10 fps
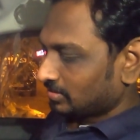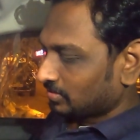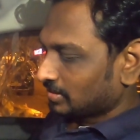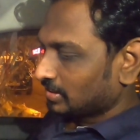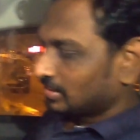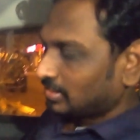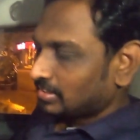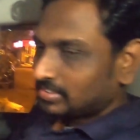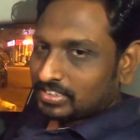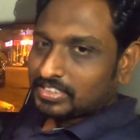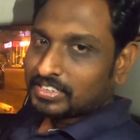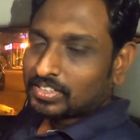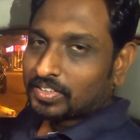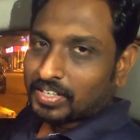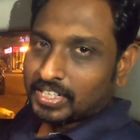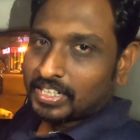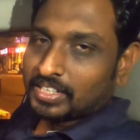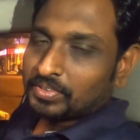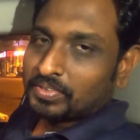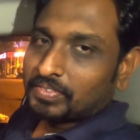Okay, I just contacted
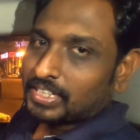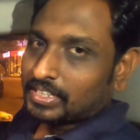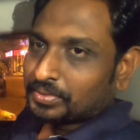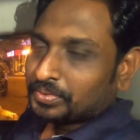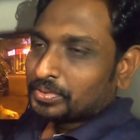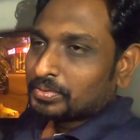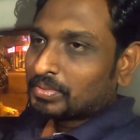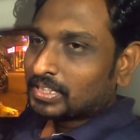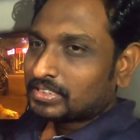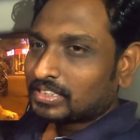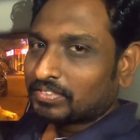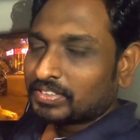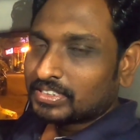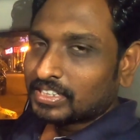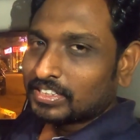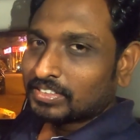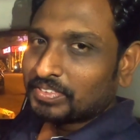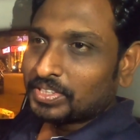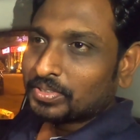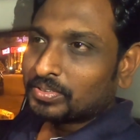Arun via YouTube after seeing the
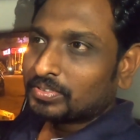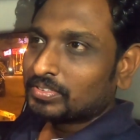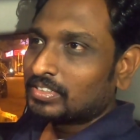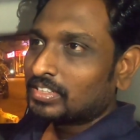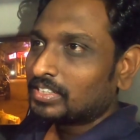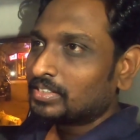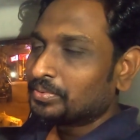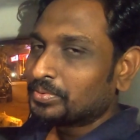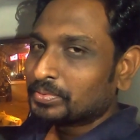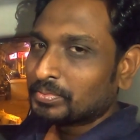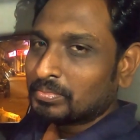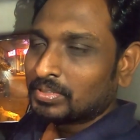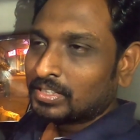video in YouTube,